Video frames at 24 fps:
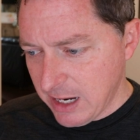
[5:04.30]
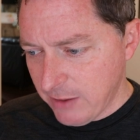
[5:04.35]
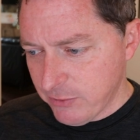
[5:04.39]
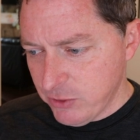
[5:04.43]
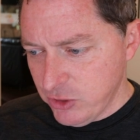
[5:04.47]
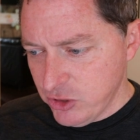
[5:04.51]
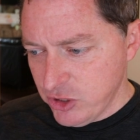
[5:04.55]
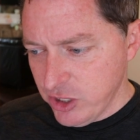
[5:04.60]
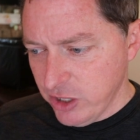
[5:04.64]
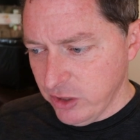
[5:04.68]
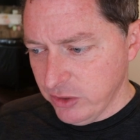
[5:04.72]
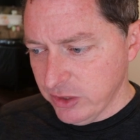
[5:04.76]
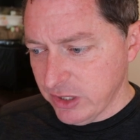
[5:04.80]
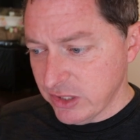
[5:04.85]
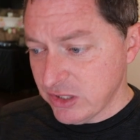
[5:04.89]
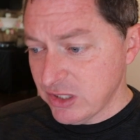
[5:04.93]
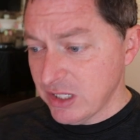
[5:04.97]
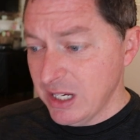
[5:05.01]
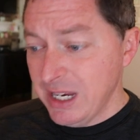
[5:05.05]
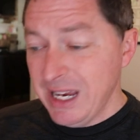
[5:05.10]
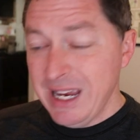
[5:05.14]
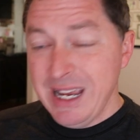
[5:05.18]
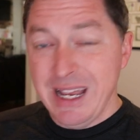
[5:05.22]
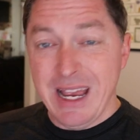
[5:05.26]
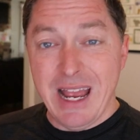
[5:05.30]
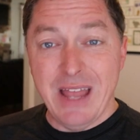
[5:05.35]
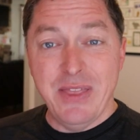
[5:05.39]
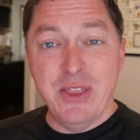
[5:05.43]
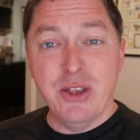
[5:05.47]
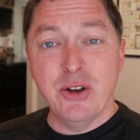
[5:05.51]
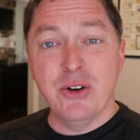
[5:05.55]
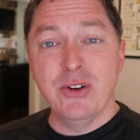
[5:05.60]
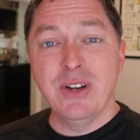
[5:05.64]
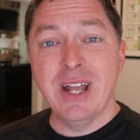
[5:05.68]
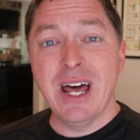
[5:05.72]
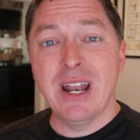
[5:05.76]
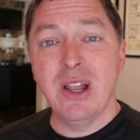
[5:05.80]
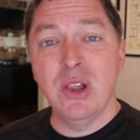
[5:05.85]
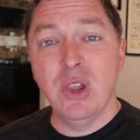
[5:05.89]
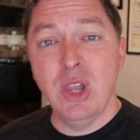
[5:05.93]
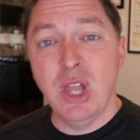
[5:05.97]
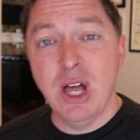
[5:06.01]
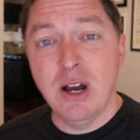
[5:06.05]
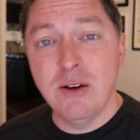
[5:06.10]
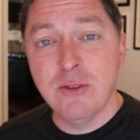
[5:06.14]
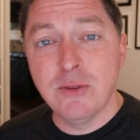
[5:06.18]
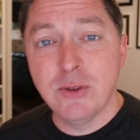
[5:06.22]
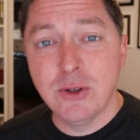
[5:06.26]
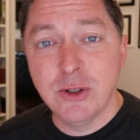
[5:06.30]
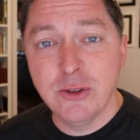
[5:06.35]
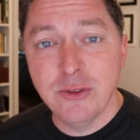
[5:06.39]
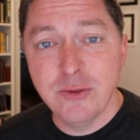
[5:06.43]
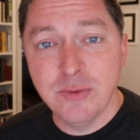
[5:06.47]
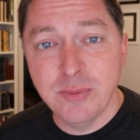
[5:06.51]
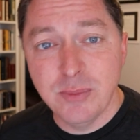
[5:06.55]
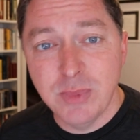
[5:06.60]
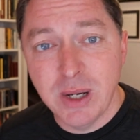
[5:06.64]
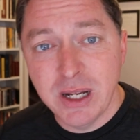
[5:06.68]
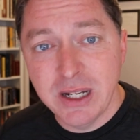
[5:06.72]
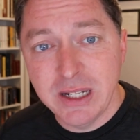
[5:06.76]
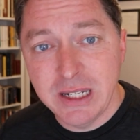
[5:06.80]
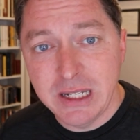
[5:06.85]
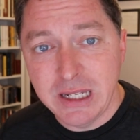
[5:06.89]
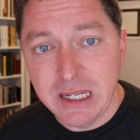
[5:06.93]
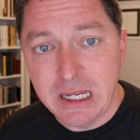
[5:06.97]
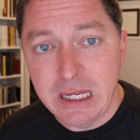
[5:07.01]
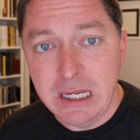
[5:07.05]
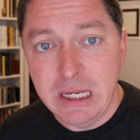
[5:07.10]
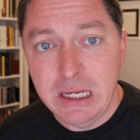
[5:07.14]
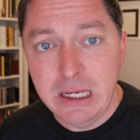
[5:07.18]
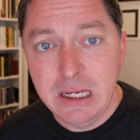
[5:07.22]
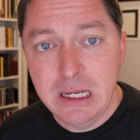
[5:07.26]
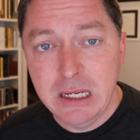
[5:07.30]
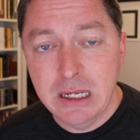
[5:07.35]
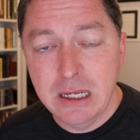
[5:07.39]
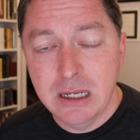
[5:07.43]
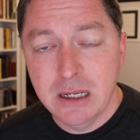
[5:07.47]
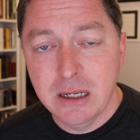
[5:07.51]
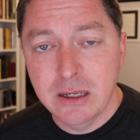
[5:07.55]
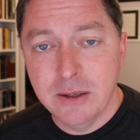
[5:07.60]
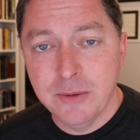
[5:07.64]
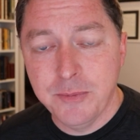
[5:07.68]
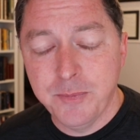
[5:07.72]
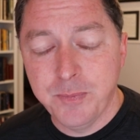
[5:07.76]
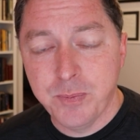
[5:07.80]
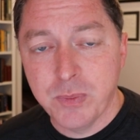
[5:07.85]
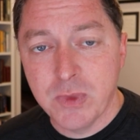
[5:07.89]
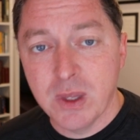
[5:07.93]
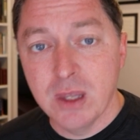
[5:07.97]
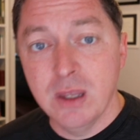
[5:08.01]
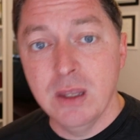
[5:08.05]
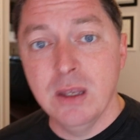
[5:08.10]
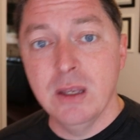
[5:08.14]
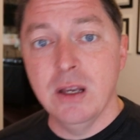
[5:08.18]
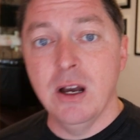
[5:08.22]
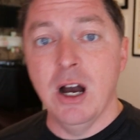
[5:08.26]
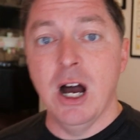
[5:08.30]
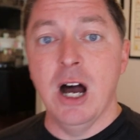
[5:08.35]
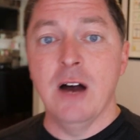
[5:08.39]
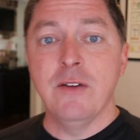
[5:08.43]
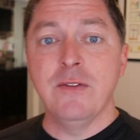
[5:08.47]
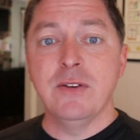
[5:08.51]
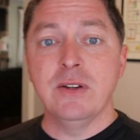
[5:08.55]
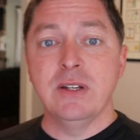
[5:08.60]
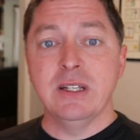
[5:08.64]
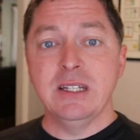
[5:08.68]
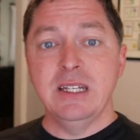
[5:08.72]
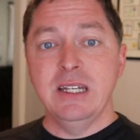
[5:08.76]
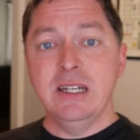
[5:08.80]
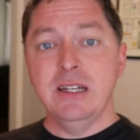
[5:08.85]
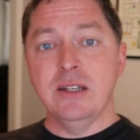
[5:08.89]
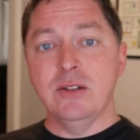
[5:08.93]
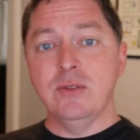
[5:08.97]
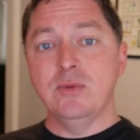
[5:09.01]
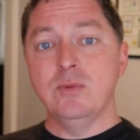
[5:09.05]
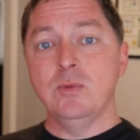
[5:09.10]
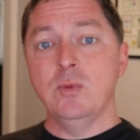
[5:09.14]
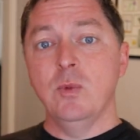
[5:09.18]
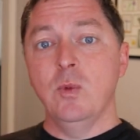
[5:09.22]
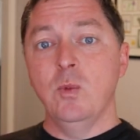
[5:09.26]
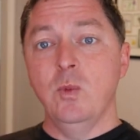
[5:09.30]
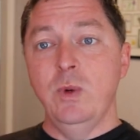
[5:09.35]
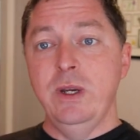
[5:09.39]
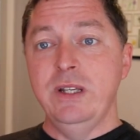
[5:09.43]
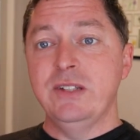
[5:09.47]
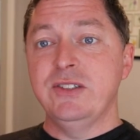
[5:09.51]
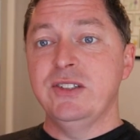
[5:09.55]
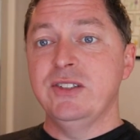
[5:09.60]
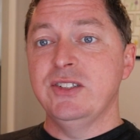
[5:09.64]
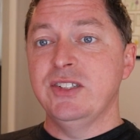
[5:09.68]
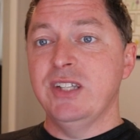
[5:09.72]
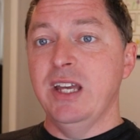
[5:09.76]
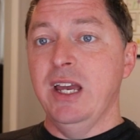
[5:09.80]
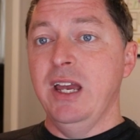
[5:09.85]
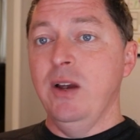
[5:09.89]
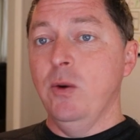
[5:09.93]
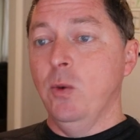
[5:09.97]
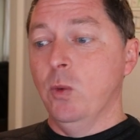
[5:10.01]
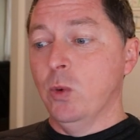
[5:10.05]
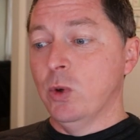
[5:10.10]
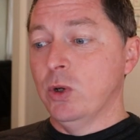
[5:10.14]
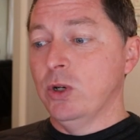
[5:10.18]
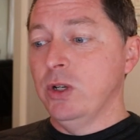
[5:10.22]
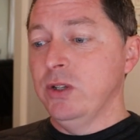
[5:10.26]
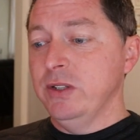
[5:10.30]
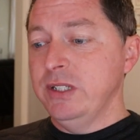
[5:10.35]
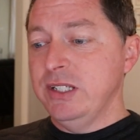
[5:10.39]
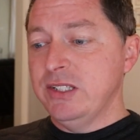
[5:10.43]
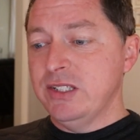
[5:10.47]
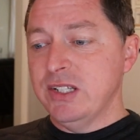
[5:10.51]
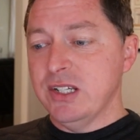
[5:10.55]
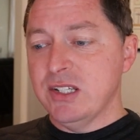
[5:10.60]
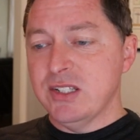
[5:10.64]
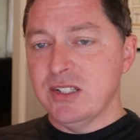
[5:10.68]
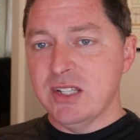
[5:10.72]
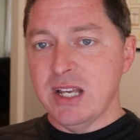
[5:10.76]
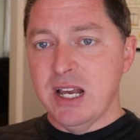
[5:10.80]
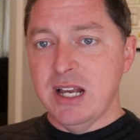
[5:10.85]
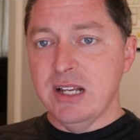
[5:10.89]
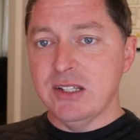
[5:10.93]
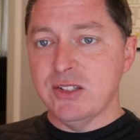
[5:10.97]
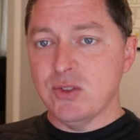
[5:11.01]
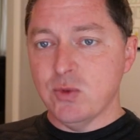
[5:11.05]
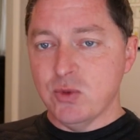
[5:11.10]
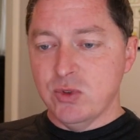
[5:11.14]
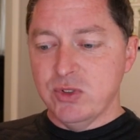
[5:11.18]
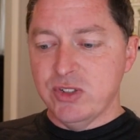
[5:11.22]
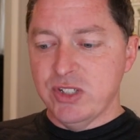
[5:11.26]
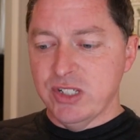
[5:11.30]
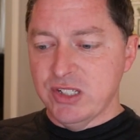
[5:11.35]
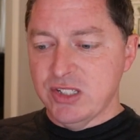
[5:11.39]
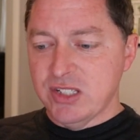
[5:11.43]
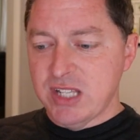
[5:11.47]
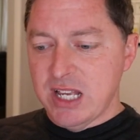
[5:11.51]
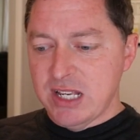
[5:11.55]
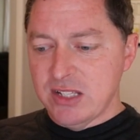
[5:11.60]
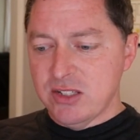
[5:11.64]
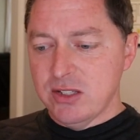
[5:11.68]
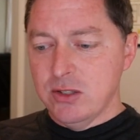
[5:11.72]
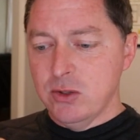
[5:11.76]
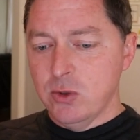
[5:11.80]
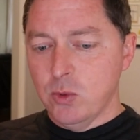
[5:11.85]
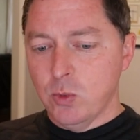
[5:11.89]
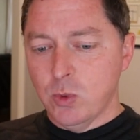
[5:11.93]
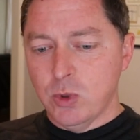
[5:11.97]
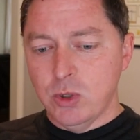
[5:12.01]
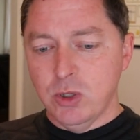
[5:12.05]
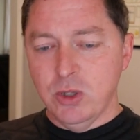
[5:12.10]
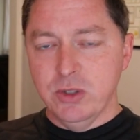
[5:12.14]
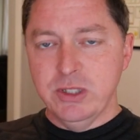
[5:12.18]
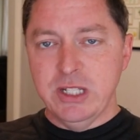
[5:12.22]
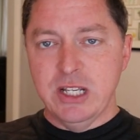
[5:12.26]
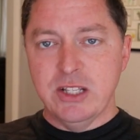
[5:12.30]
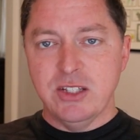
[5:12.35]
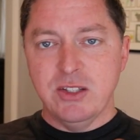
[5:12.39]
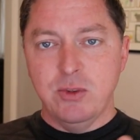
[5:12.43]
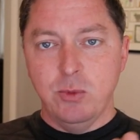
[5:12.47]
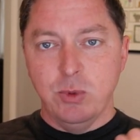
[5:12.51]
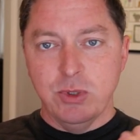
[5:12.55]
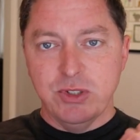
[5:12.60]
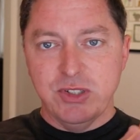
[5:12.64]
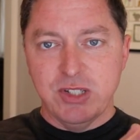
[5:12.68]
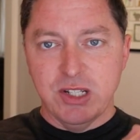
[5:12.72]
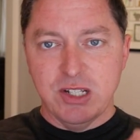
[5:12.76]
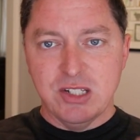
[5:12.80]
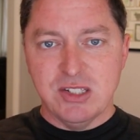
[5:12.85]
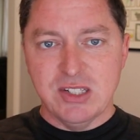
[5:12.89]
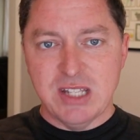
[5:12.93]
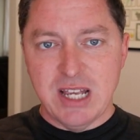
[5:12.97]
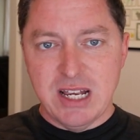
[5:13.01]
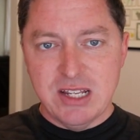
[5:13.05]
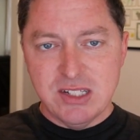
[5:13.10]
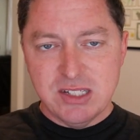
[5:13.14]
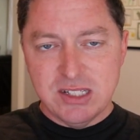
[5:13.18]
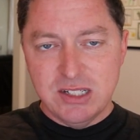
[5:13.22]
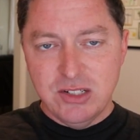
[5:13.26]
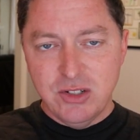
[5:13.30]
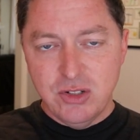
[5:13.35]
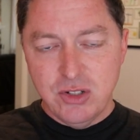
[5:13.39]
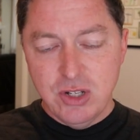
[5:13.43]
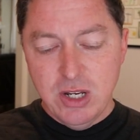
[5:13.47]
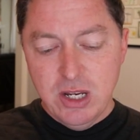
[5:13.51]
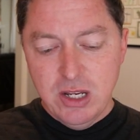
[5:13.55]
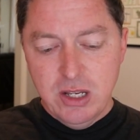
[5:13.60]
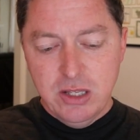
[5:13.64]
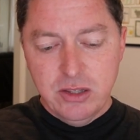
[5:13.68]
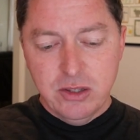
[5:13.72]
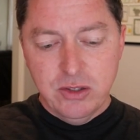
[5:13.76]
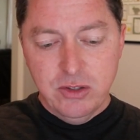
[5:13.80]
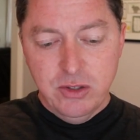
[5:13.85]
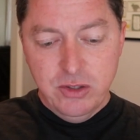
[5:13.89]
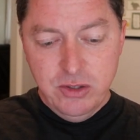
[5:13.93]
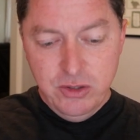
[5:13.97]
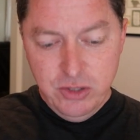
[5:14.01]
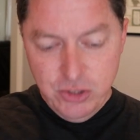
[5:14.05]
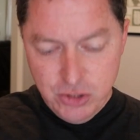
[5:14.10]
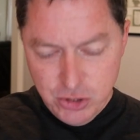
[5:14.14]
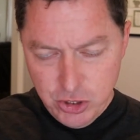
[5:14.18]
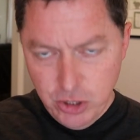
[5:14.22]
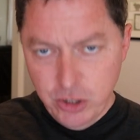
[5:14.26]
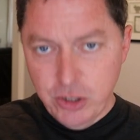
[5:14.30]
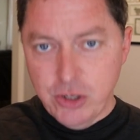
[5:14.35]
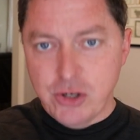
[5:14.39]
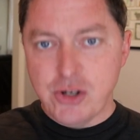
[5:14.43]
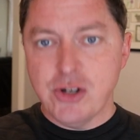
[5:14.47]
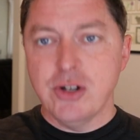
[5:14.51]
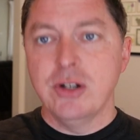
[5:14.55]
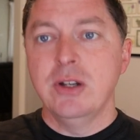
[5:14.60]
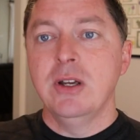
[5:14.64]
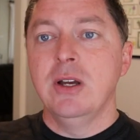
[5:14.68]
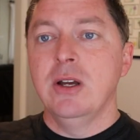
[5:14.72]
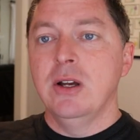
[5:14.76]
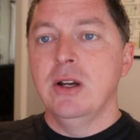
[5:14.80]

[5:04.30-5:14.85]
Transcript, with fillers: after gentleness, and they are not a lover of money. Often again, we say worldly success, success in the world equals success in the church.